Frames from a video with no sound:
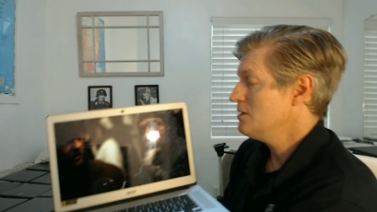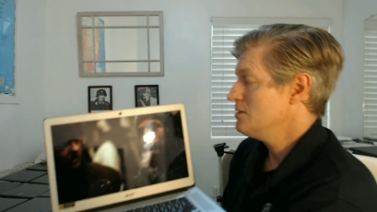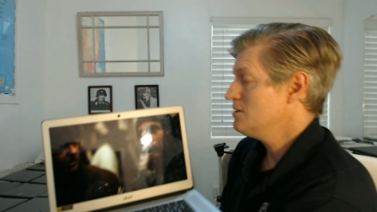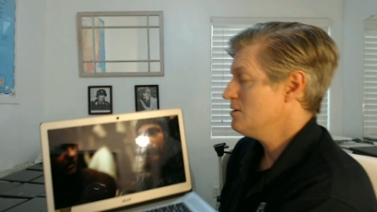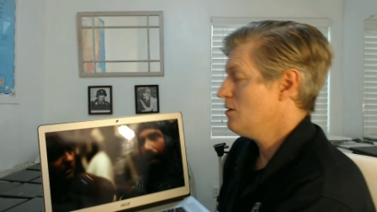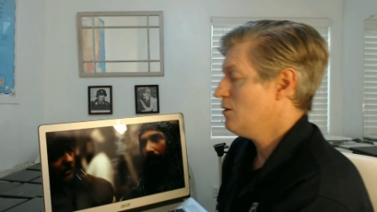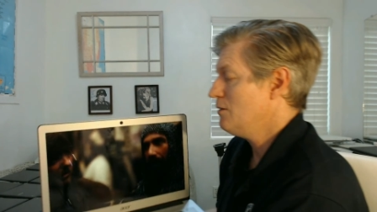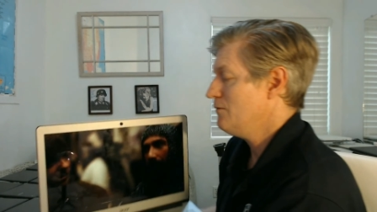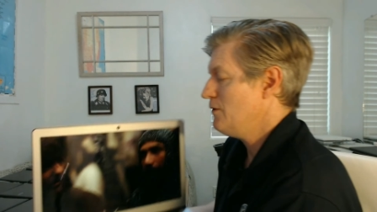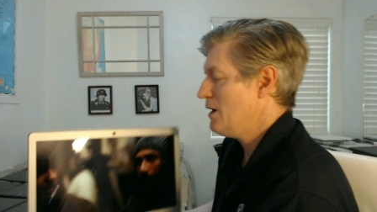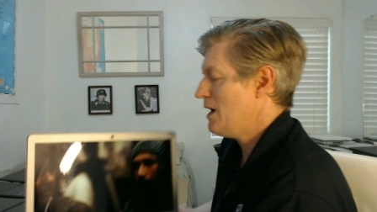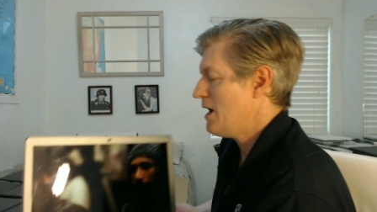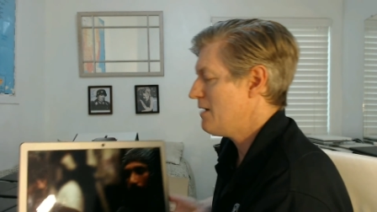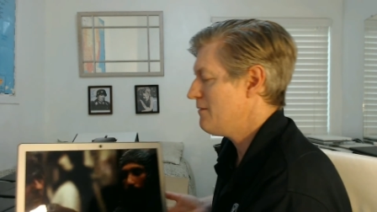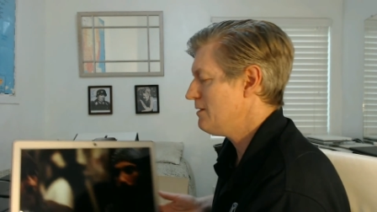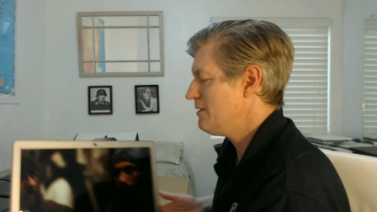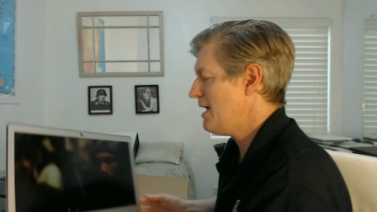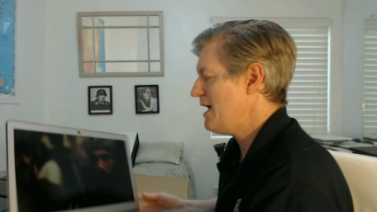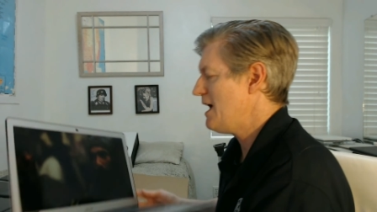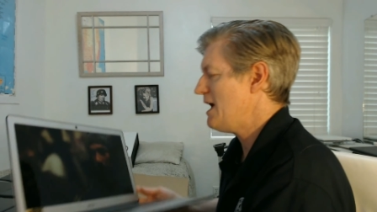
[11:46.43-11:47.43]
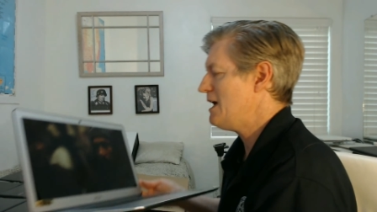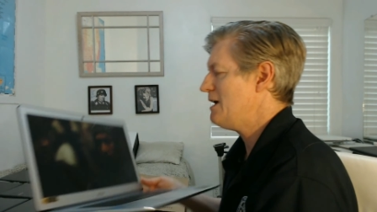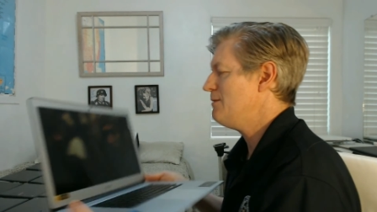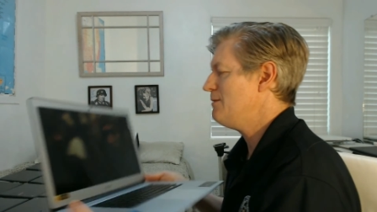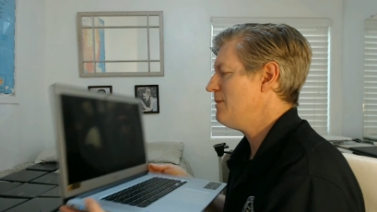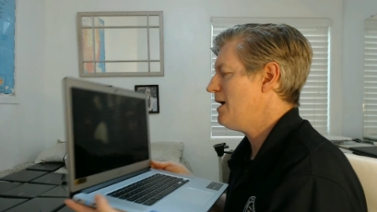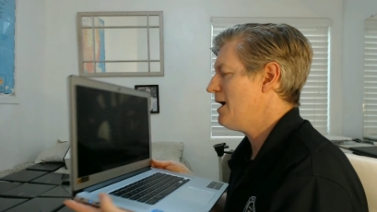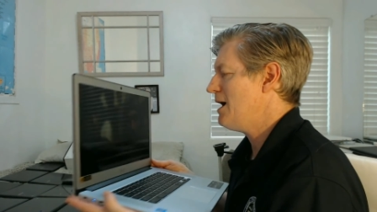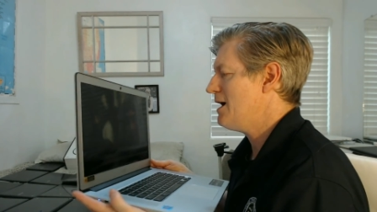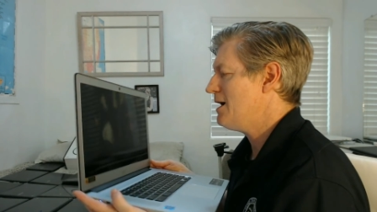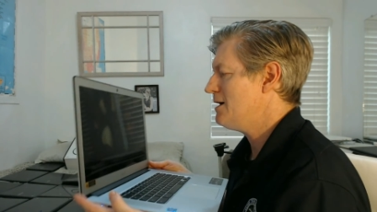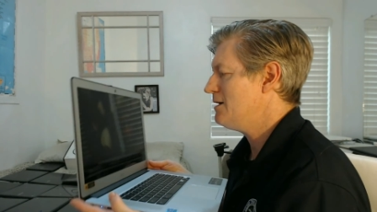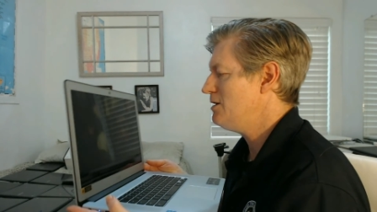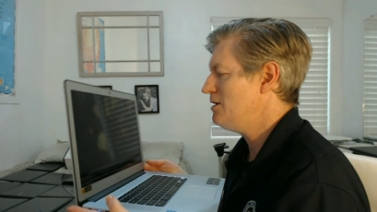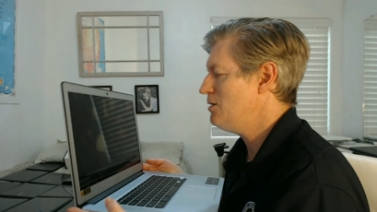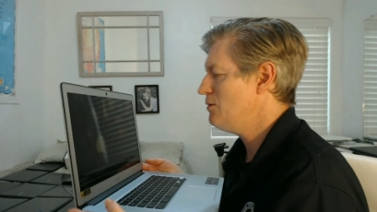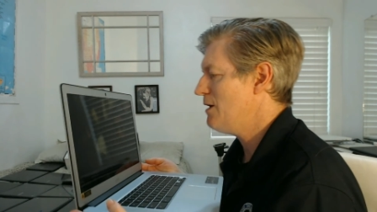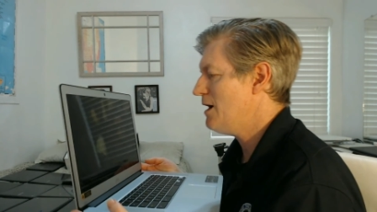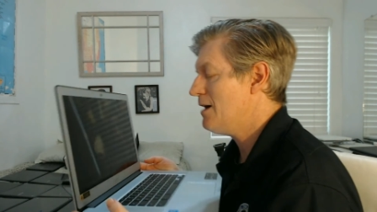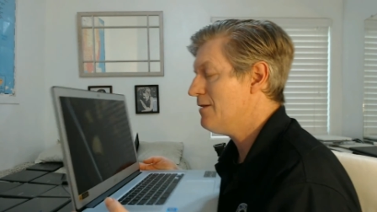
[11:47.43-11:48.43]
So if you have a game
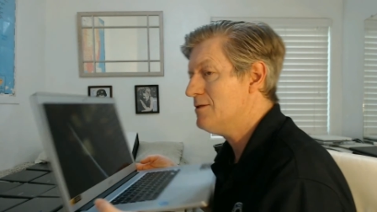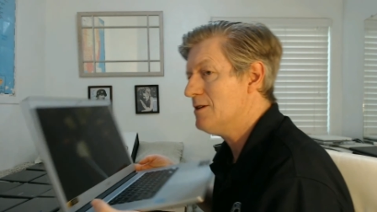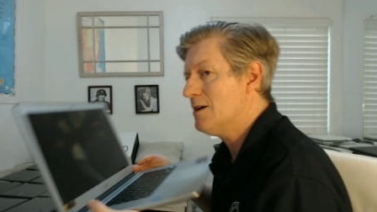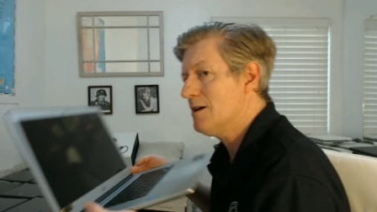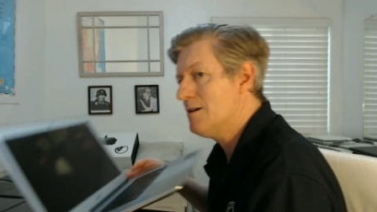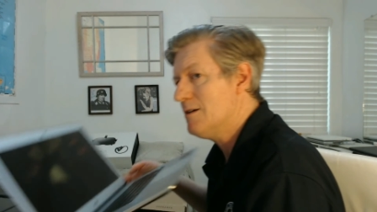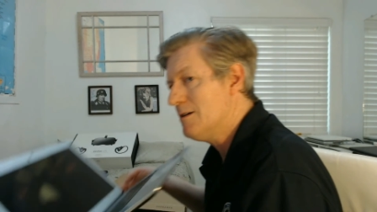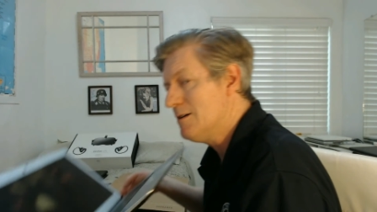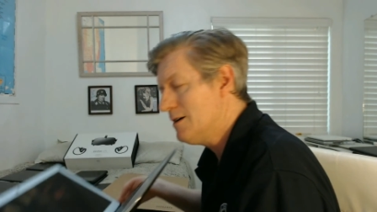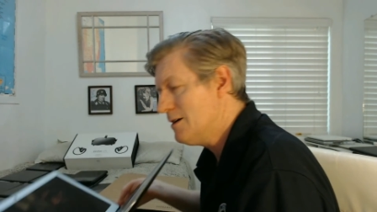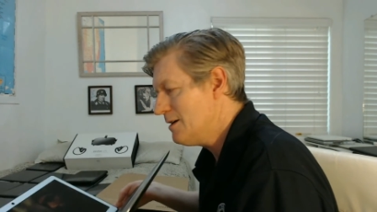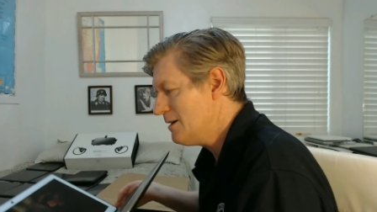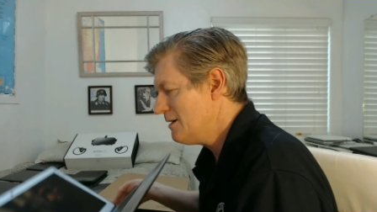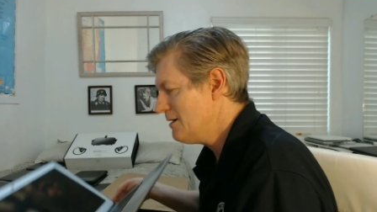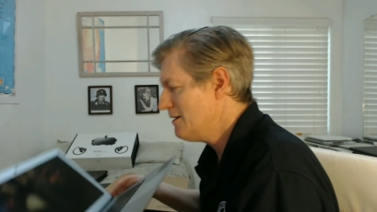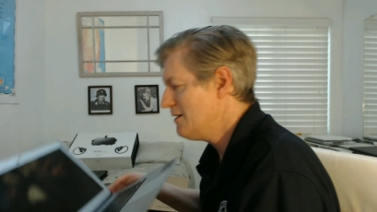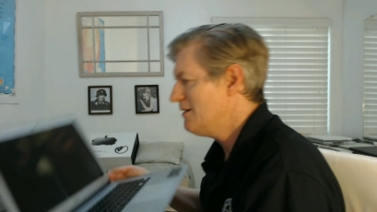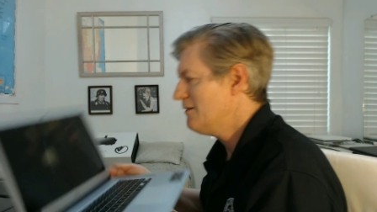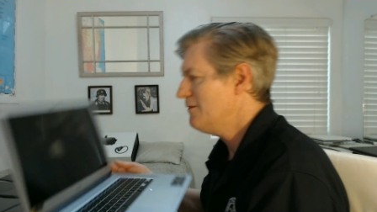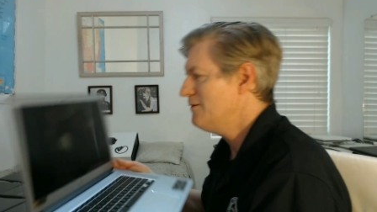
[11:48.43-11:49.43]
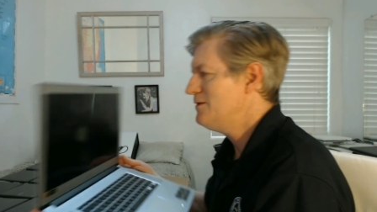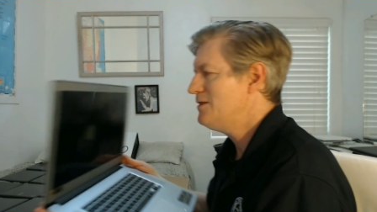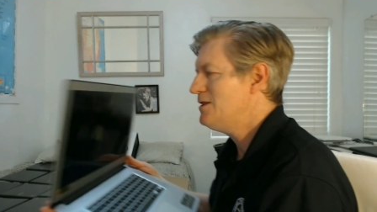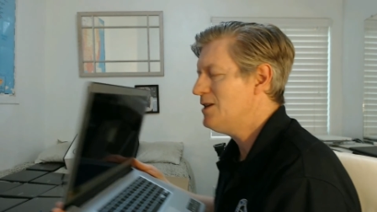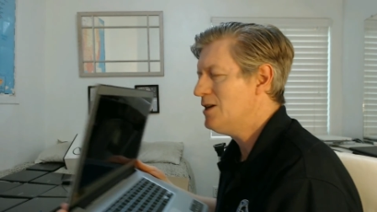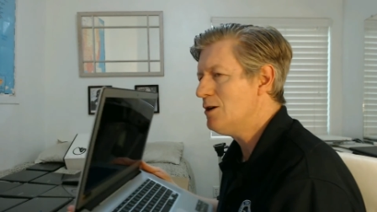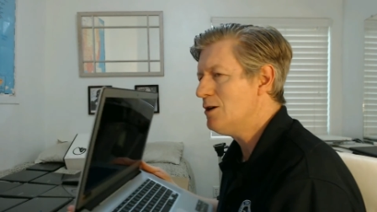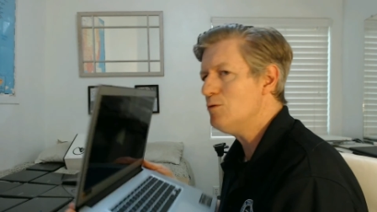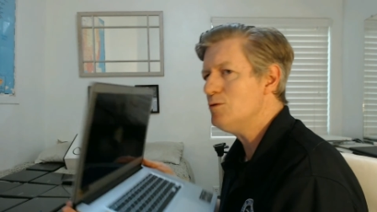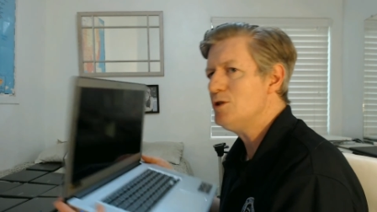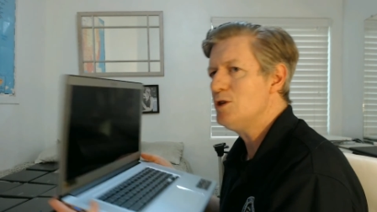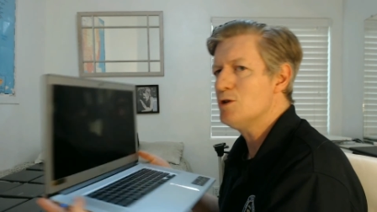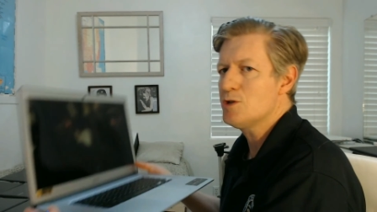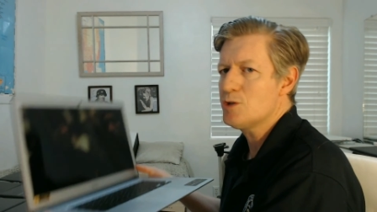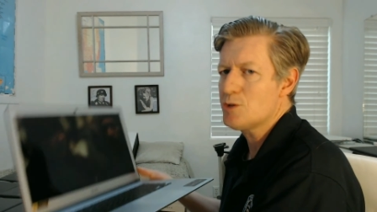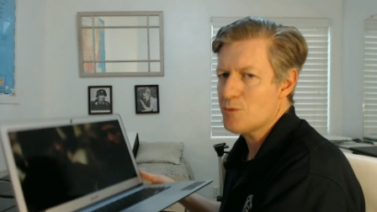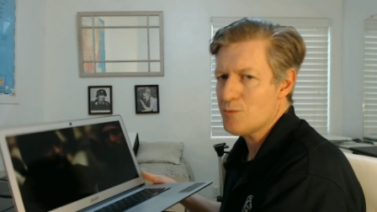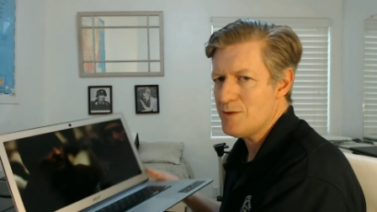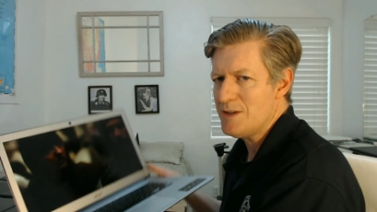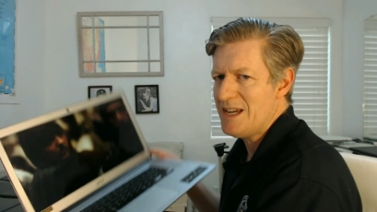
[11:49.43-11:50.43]
and you have to tilt your
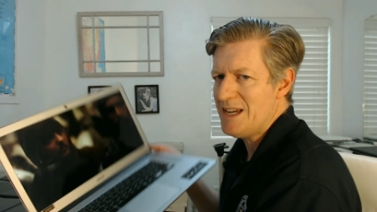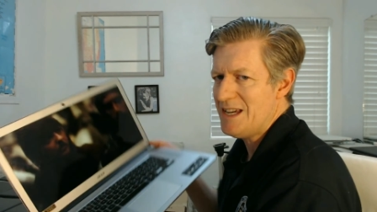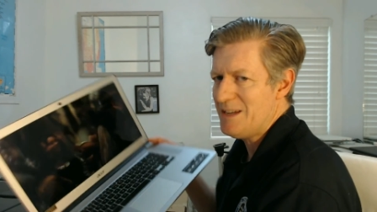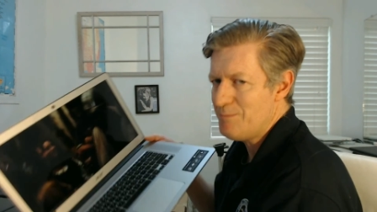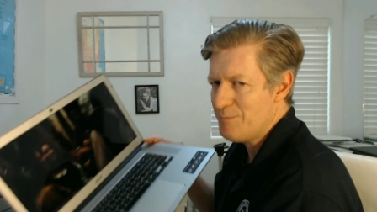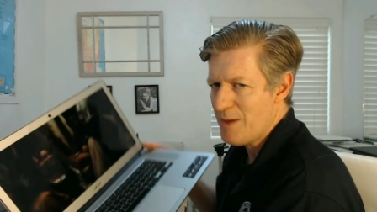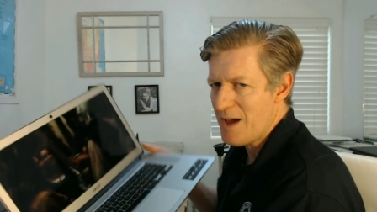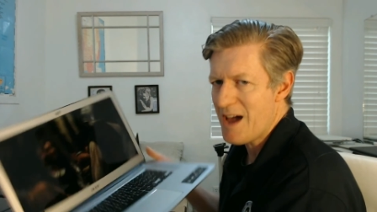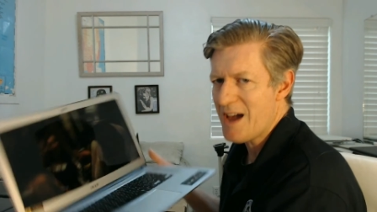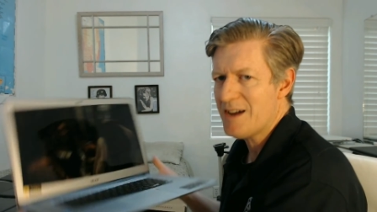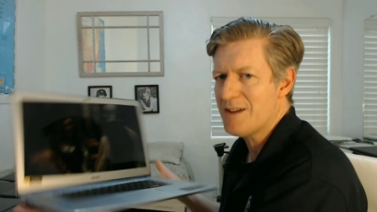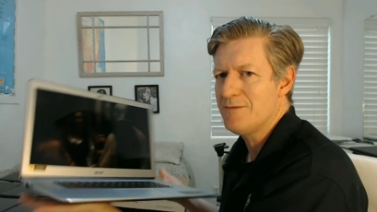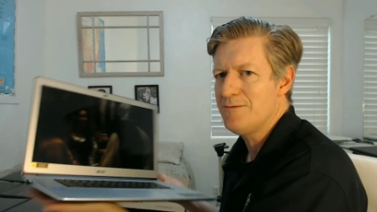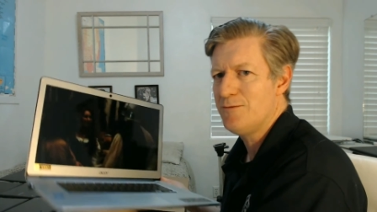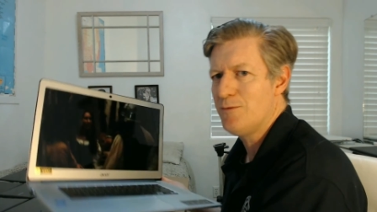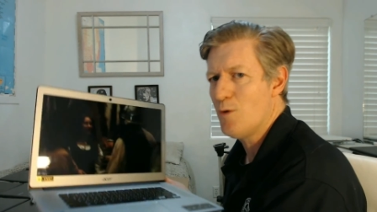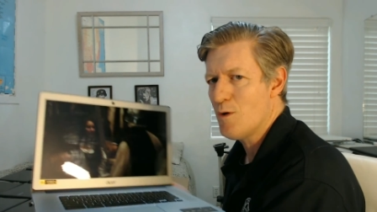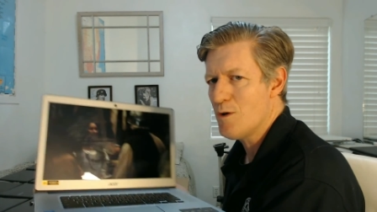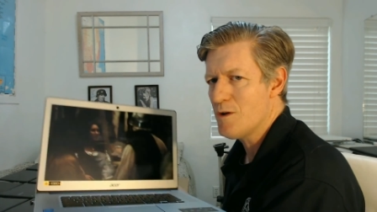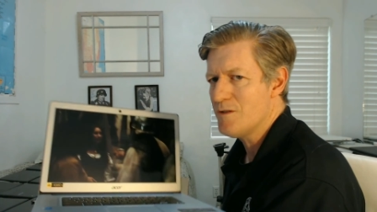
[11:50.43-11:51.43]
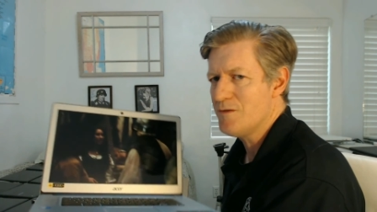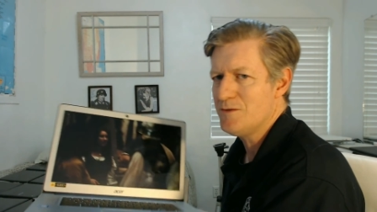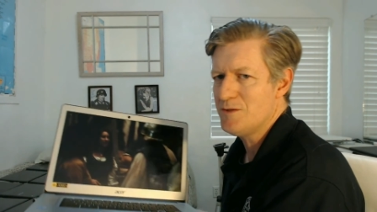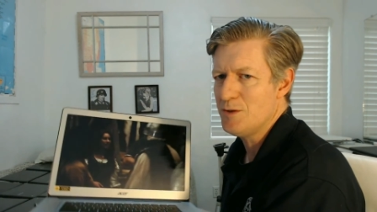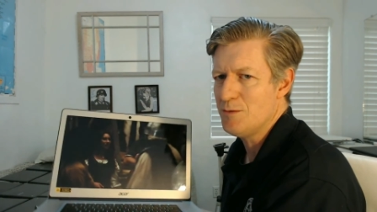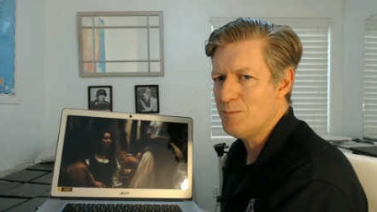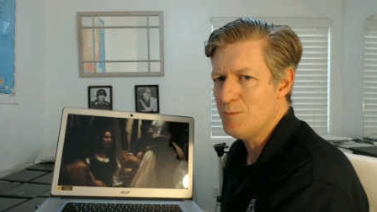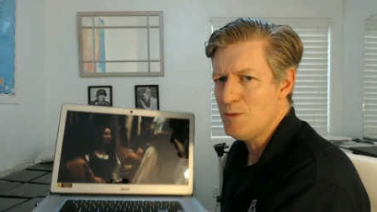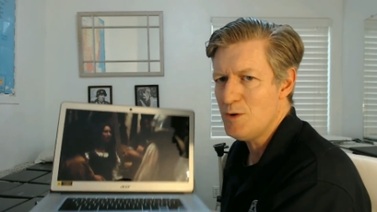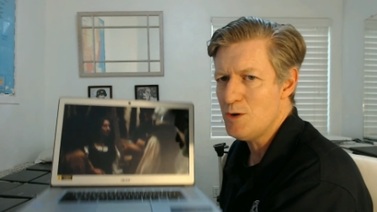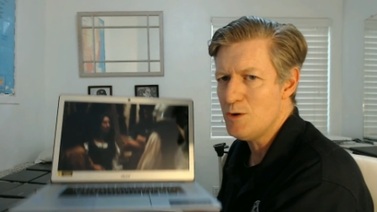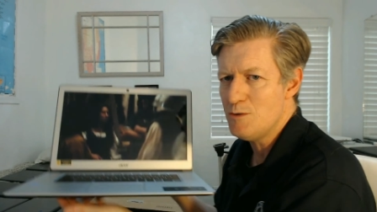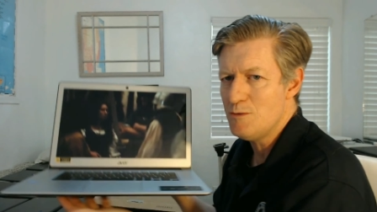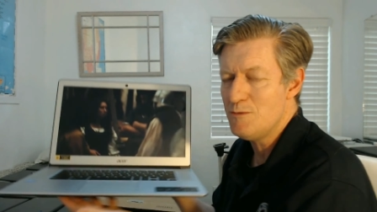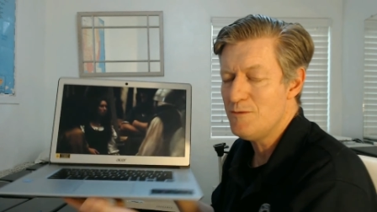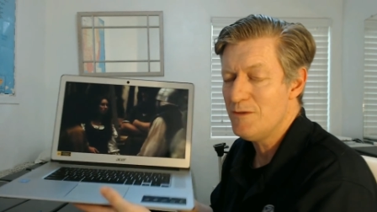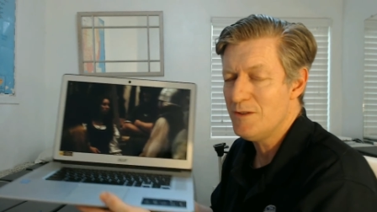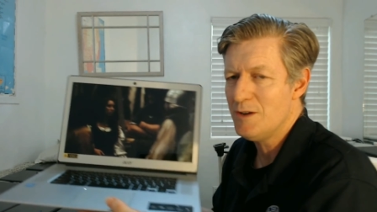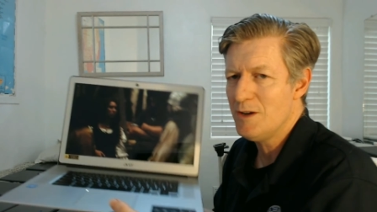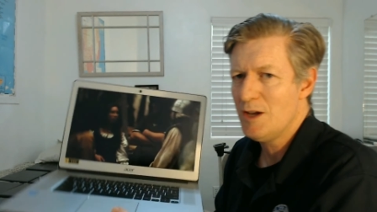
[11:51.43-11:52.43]
screen back and forth to
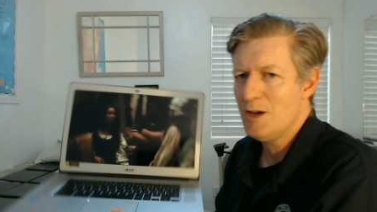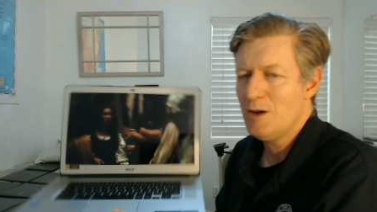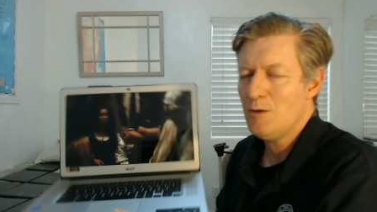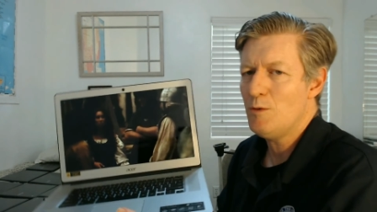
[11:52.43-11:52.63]
move,